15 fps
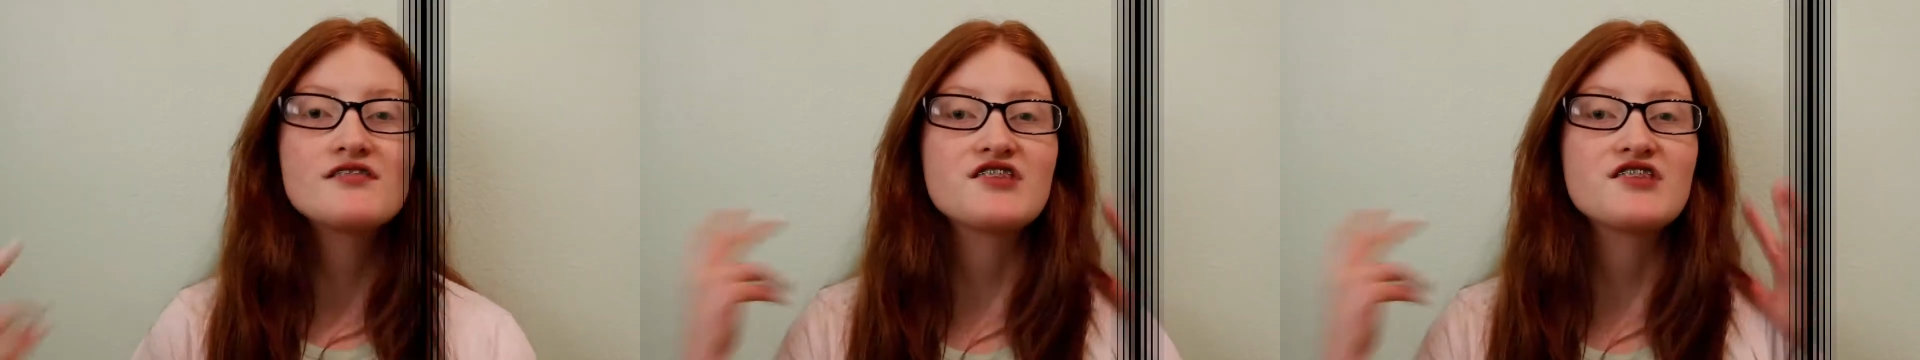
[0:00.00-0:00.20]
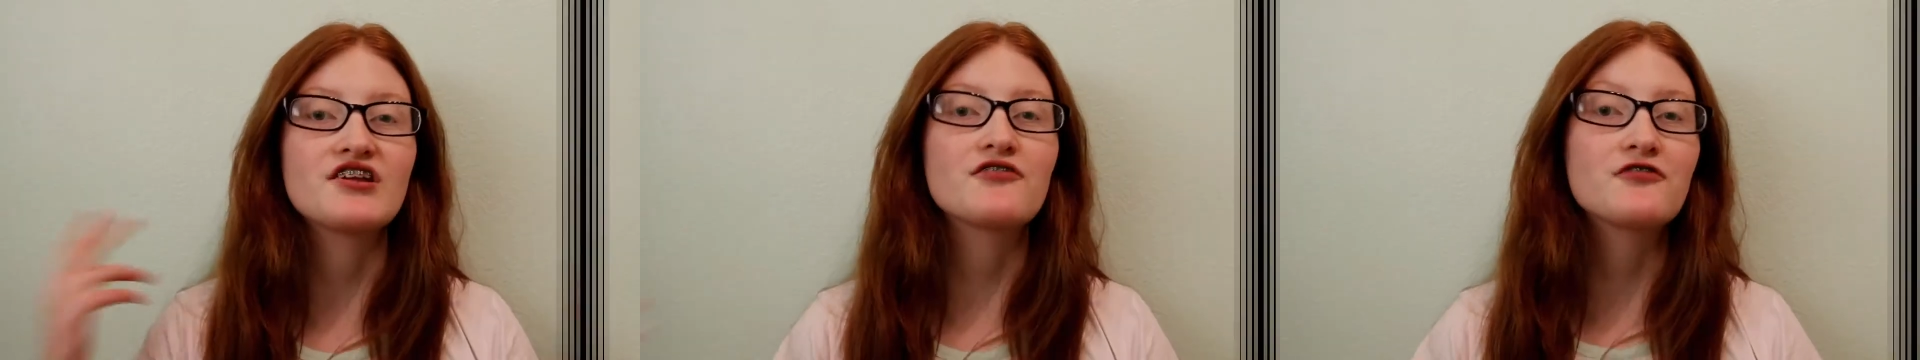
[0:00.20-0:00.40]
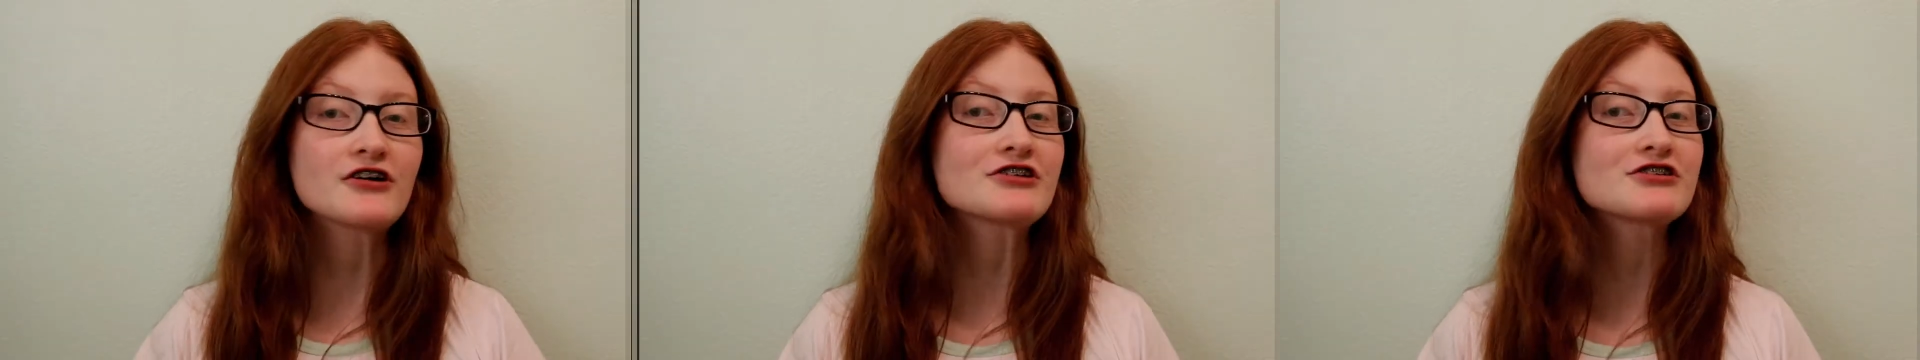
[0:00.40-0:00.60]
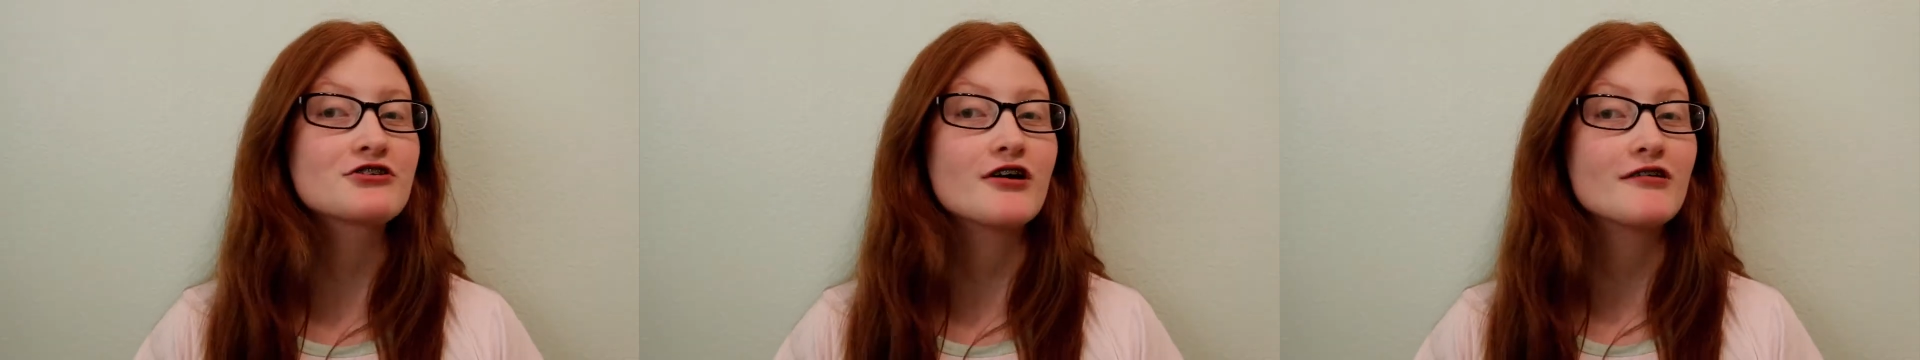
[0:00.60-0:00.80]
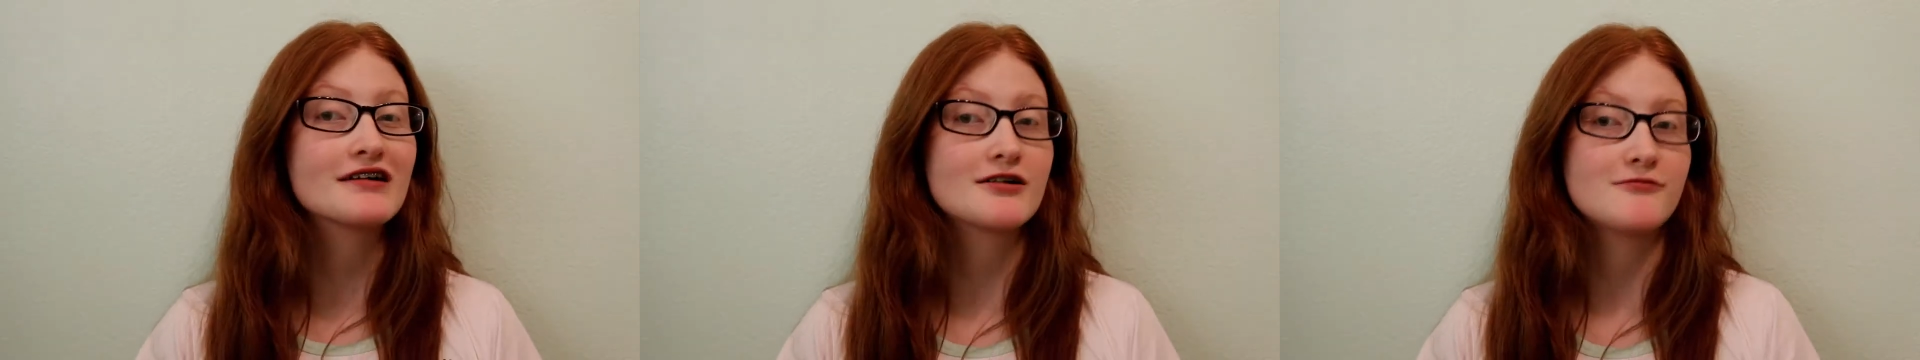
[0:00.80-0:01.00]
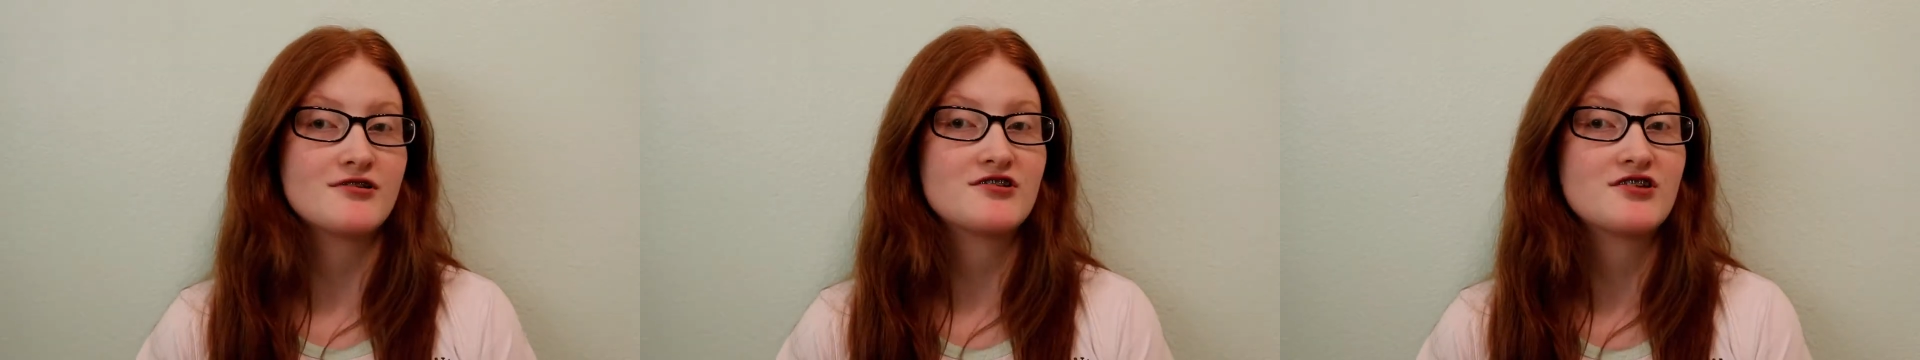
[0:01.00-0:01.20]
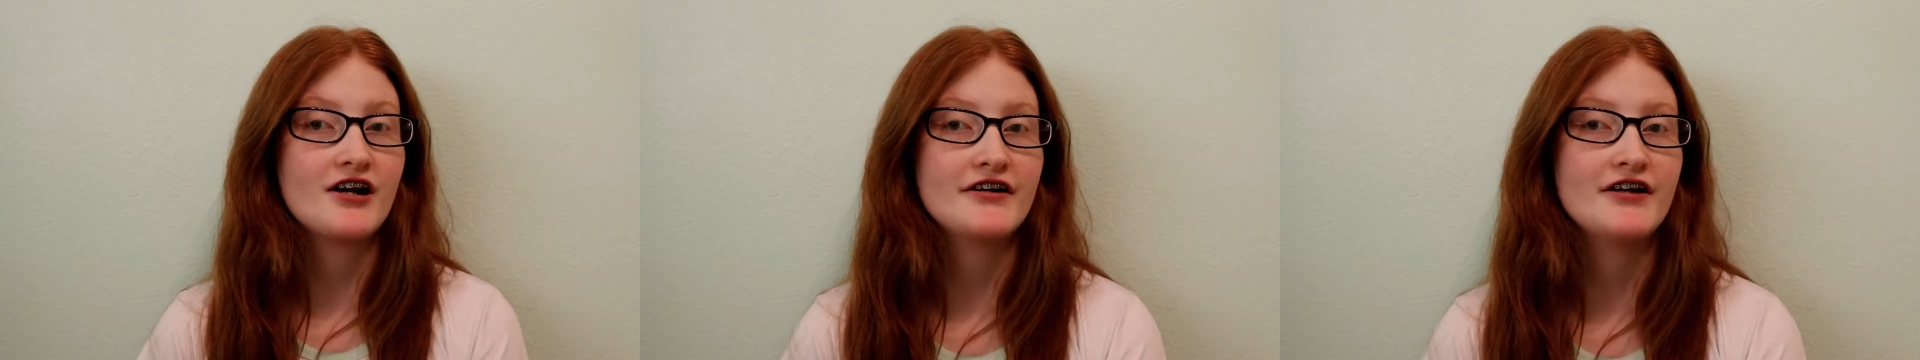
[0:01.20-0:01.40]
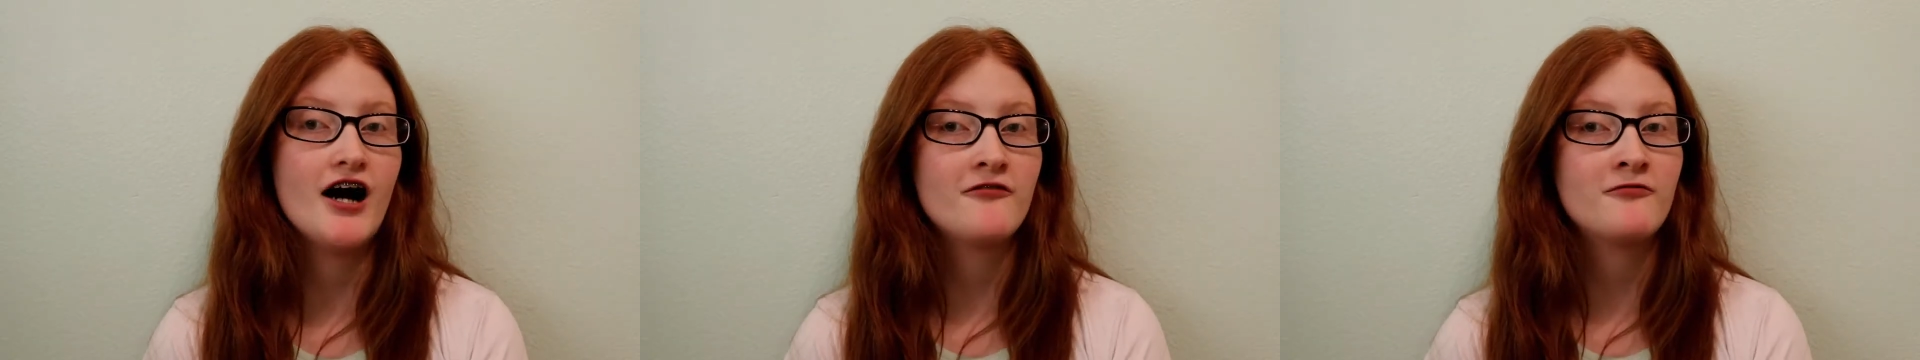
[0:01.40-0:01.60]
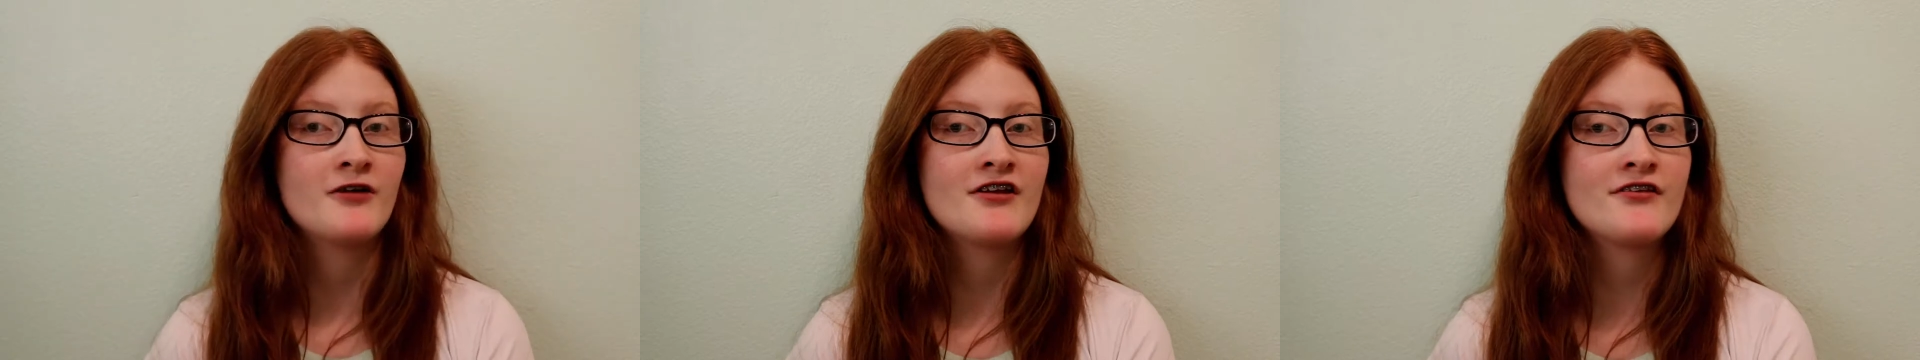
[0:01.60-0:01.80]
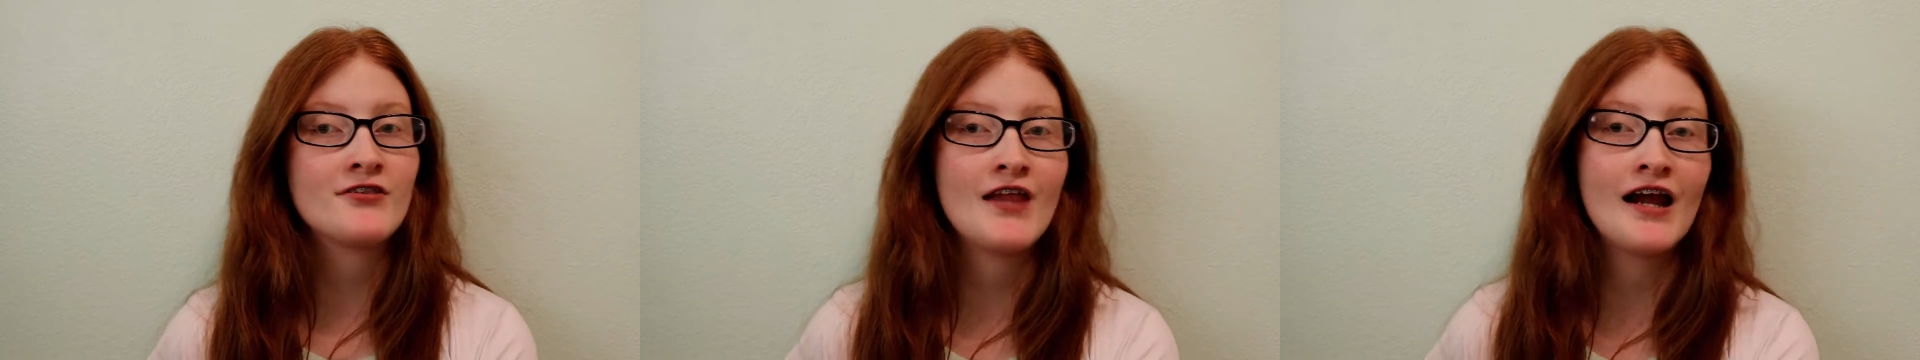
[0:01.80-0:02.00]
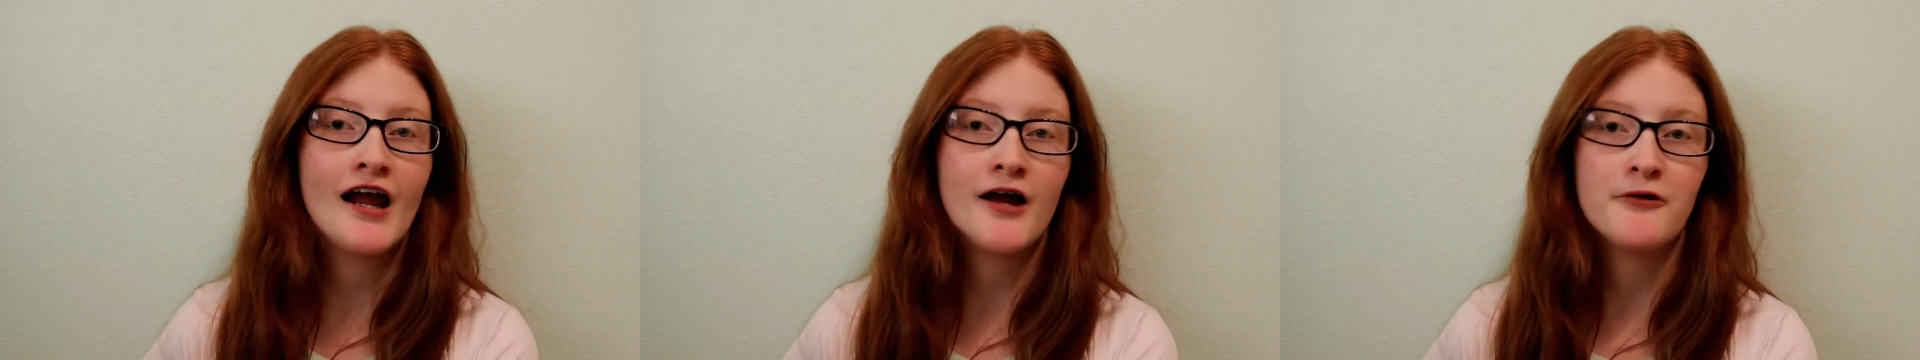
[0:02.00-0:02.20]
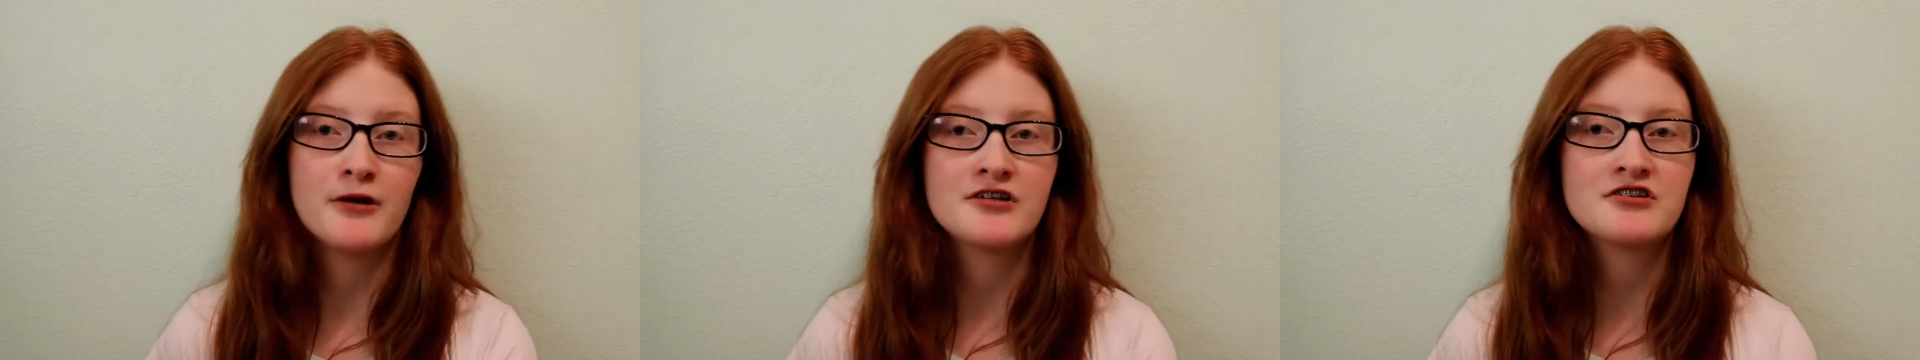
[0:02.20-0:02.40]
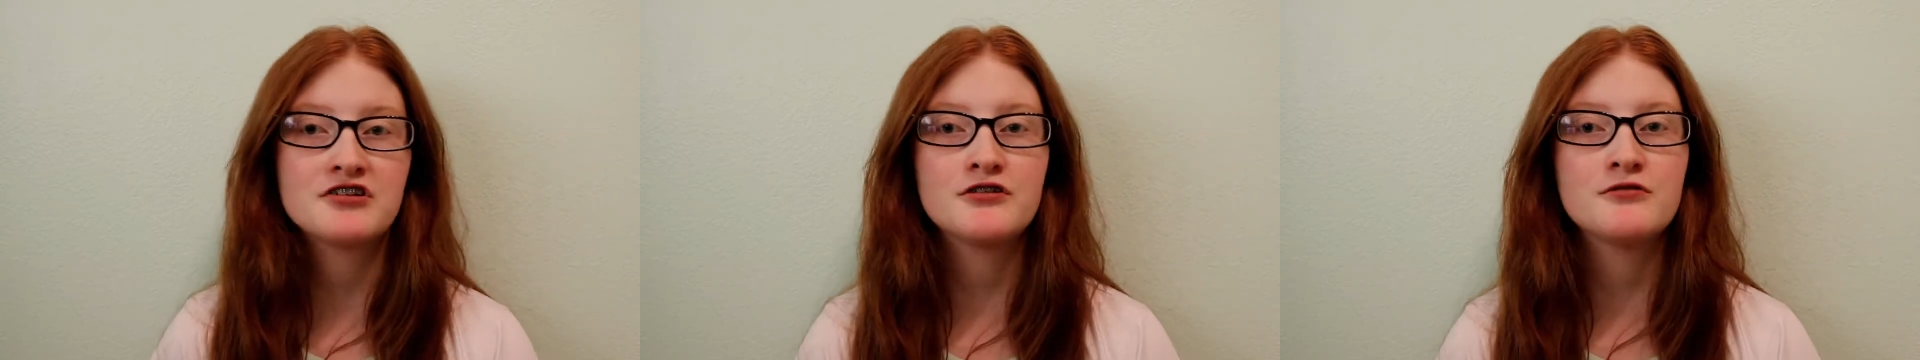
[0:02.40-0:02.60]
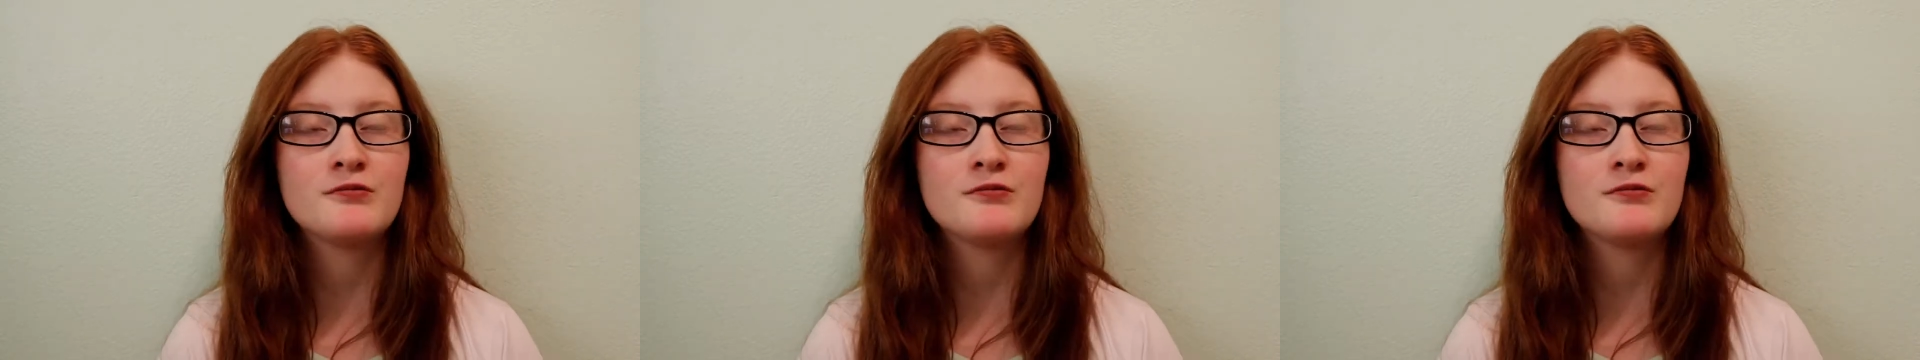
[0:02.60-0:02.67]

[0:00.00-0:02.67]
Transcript: So the first store we're gonna be starting off with that I went to